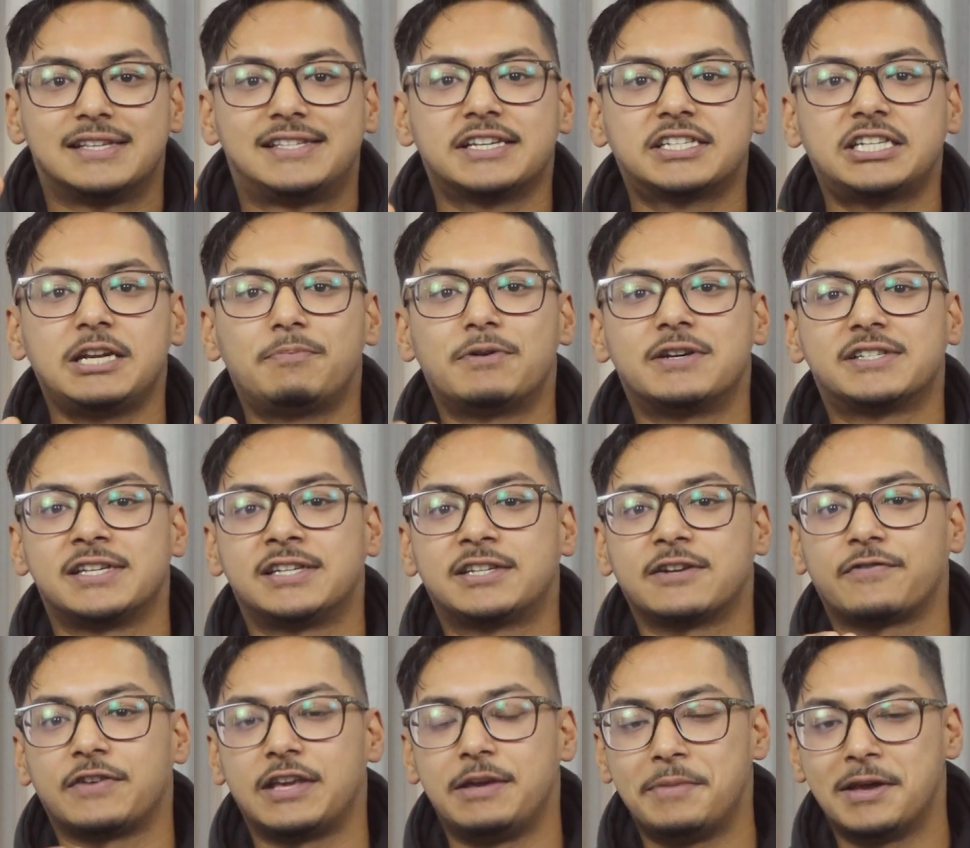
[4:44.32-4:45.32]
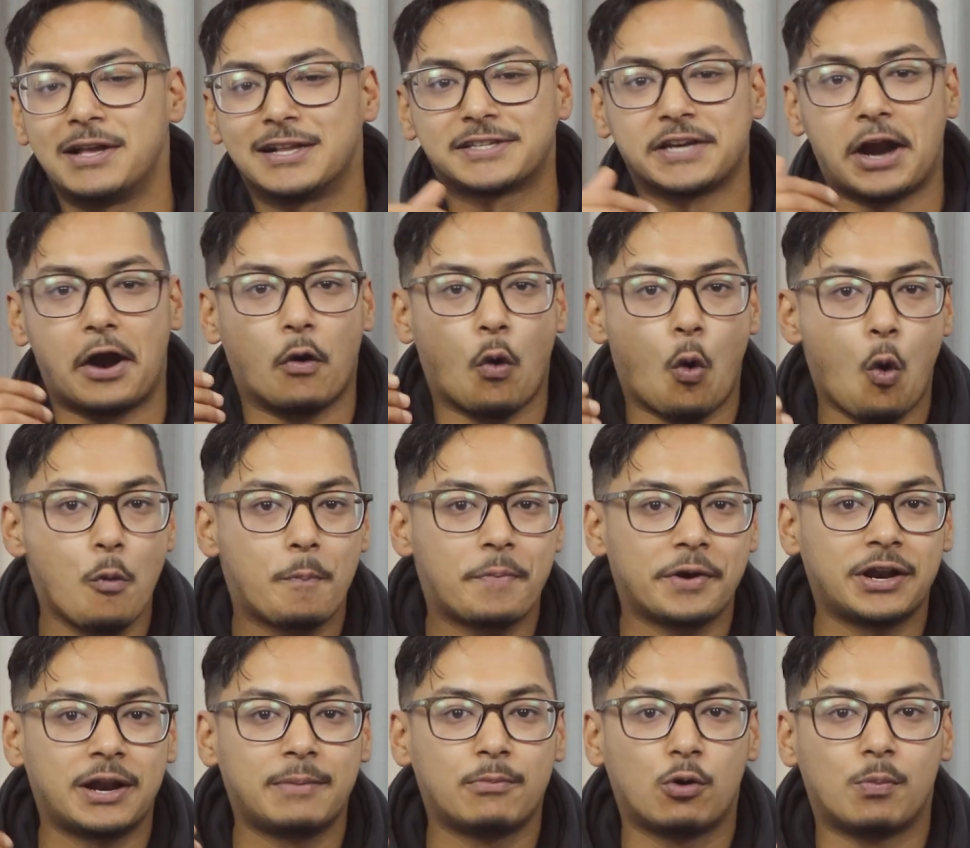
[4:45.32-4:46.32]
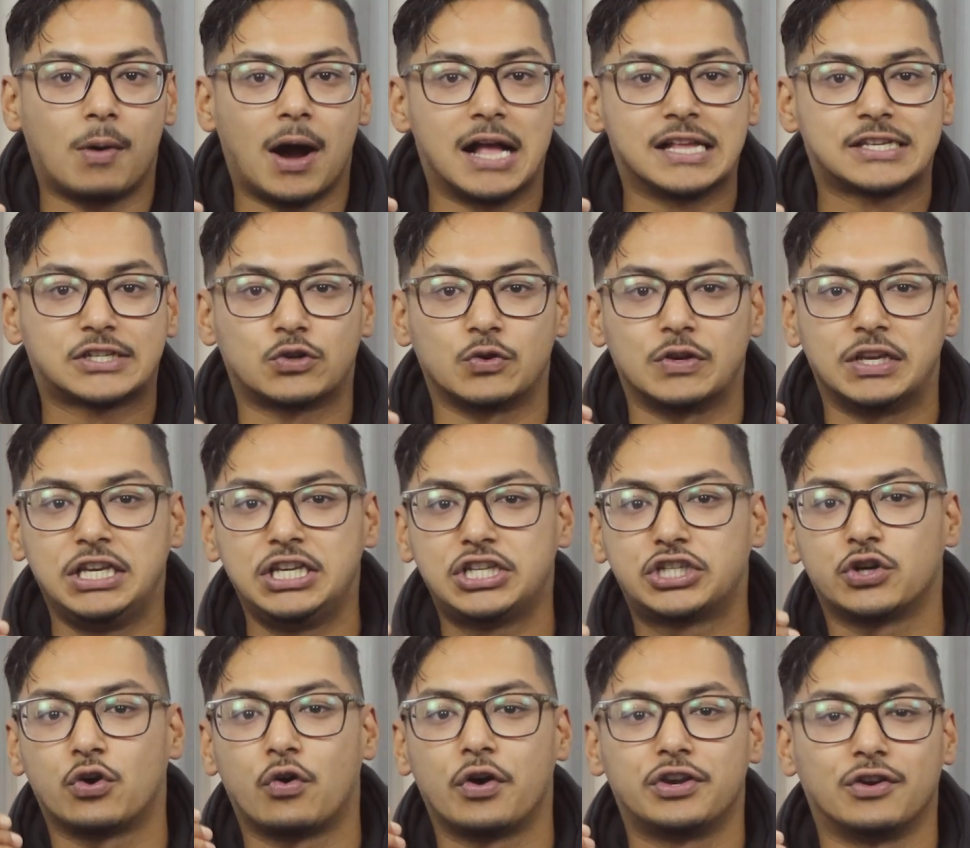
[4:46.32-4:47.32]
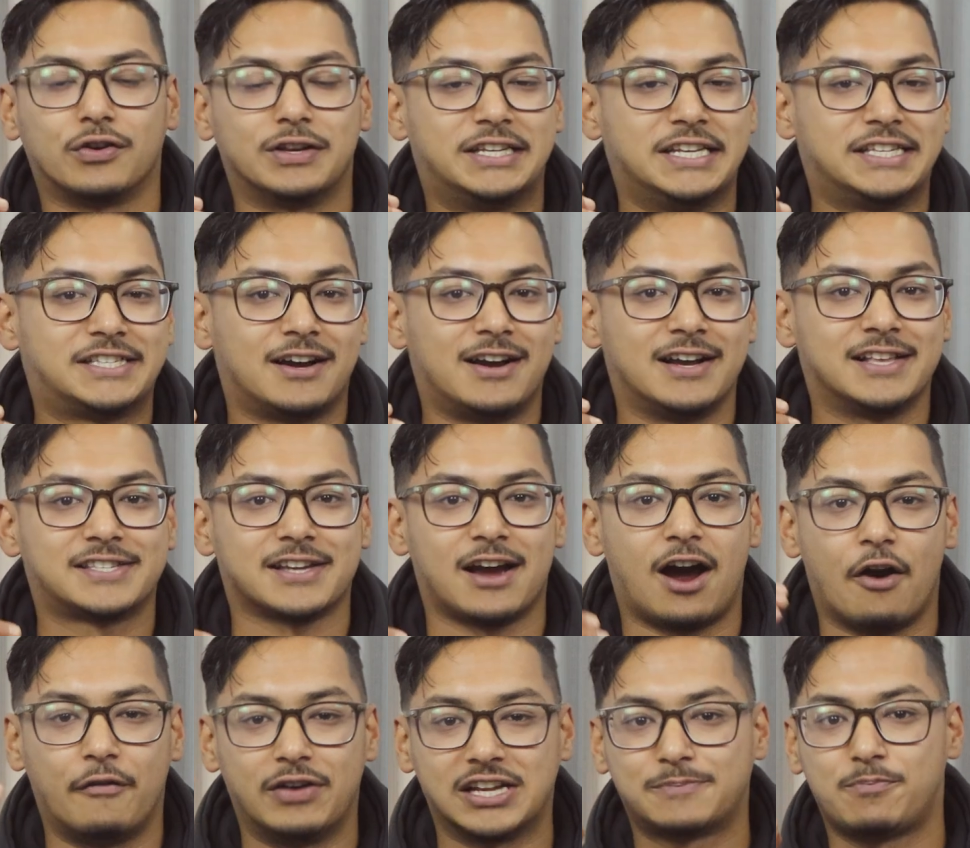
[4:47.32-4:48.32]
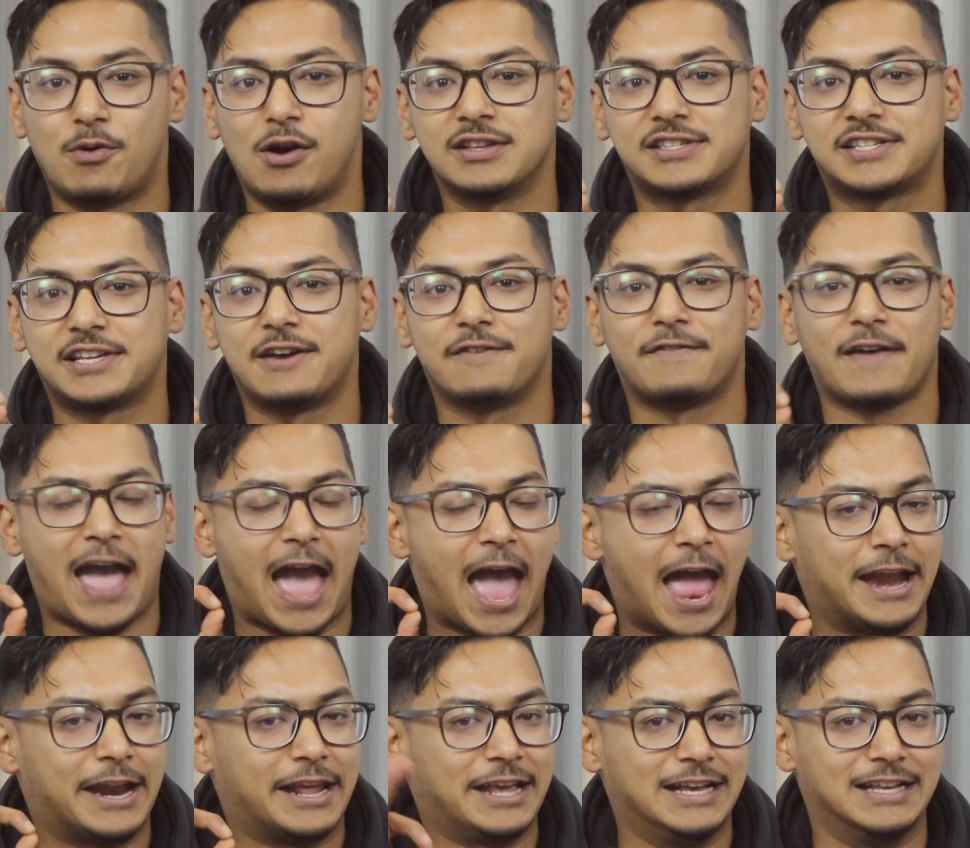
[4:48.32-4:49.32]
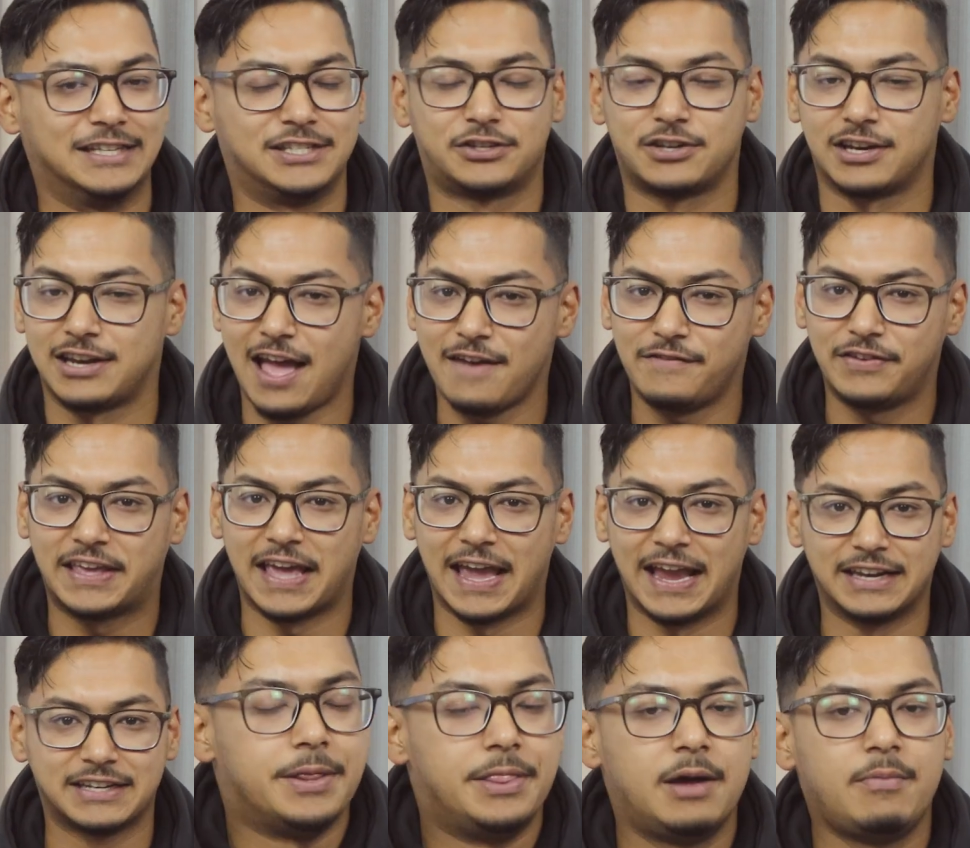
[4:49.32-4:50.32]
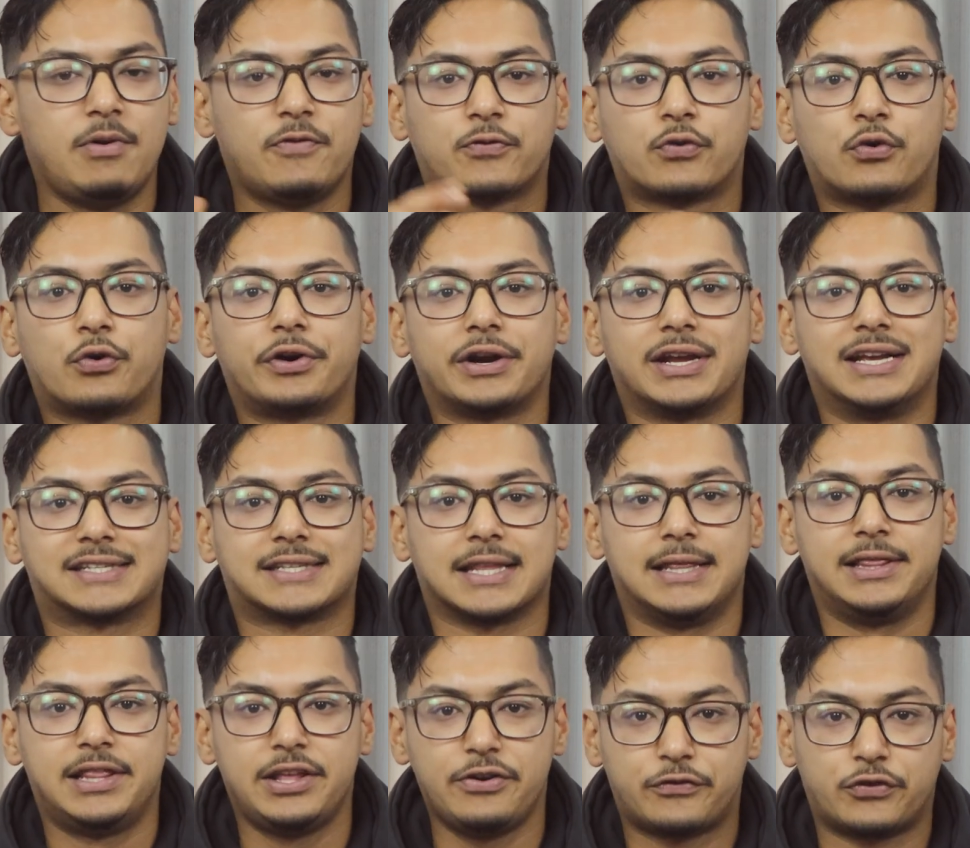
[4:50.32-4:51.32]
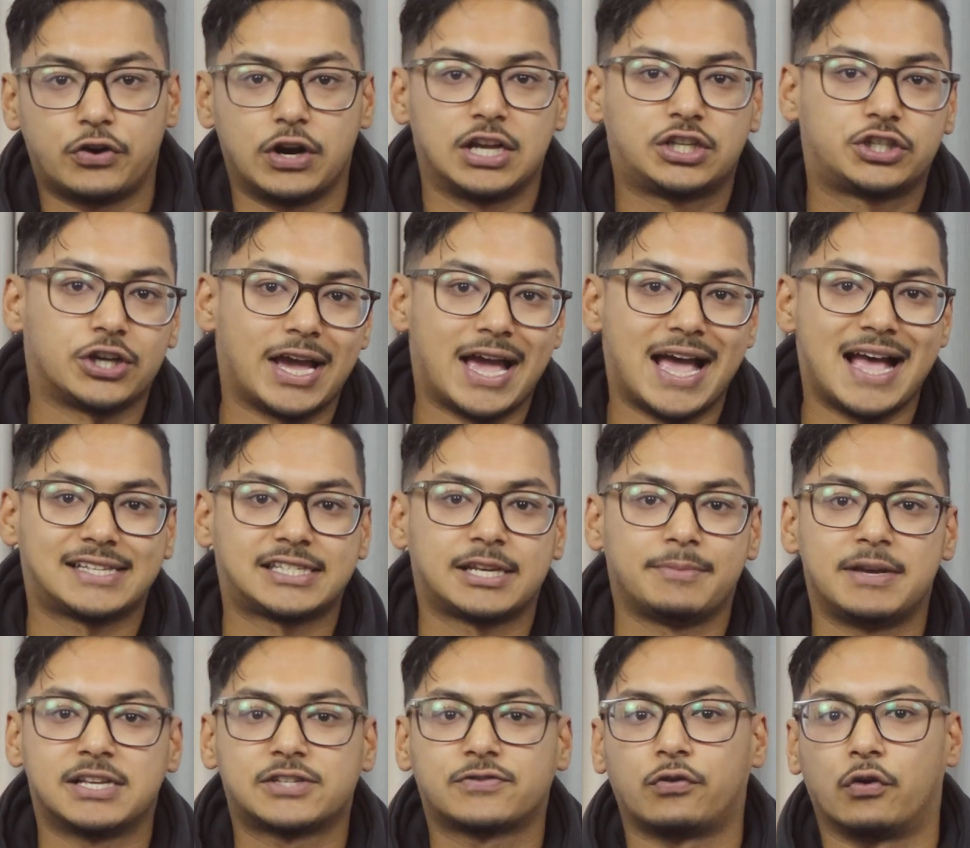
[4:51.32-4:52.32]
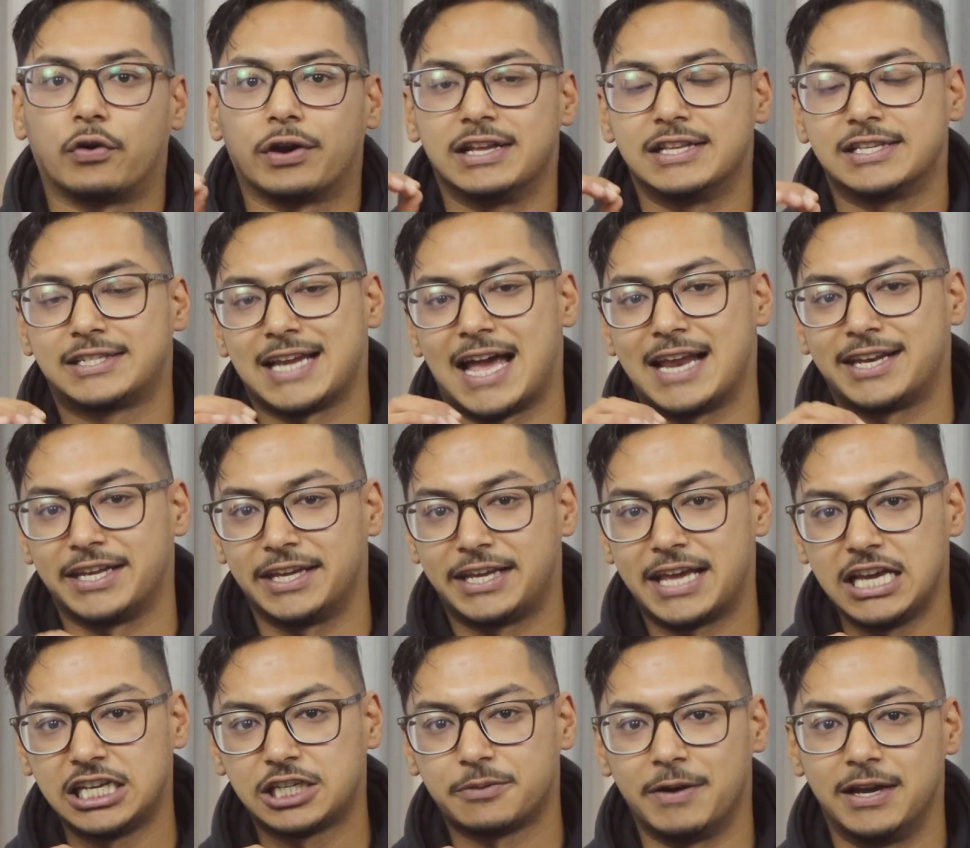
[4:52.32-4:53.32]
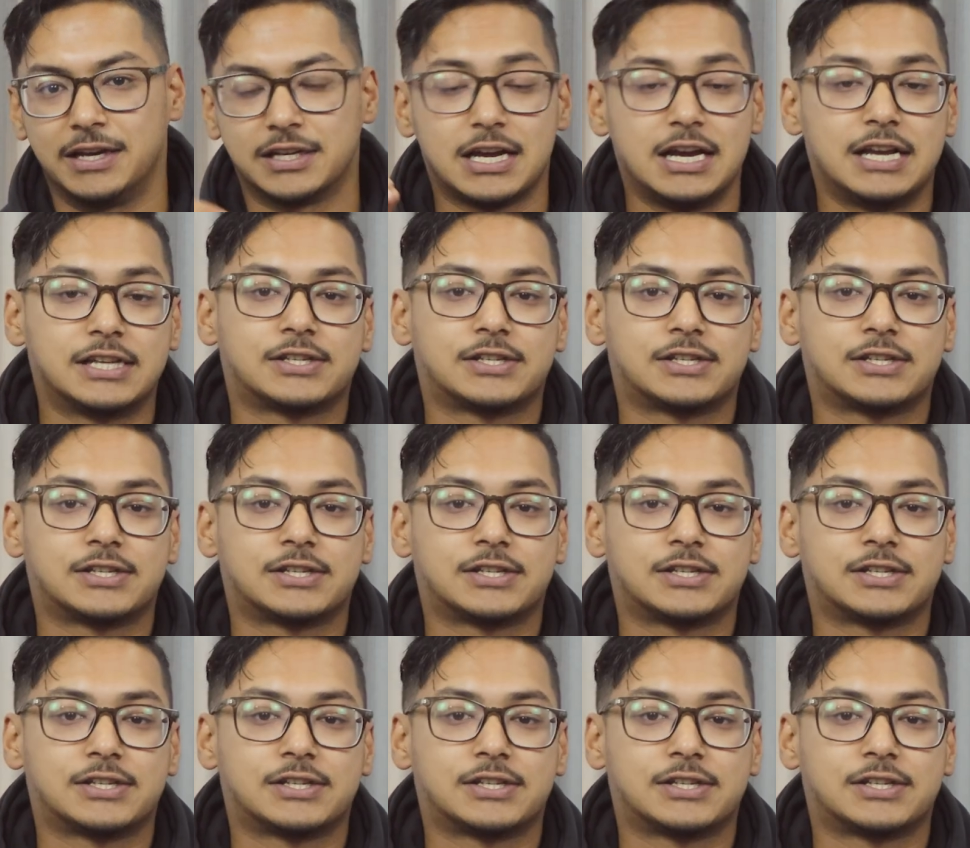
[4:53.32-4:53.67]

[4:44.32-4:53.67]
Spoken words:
60% of emails are open on mobiles to ensure your designs are responsive and easy to navigate. Number 4 is leverage SMS for instant engagement.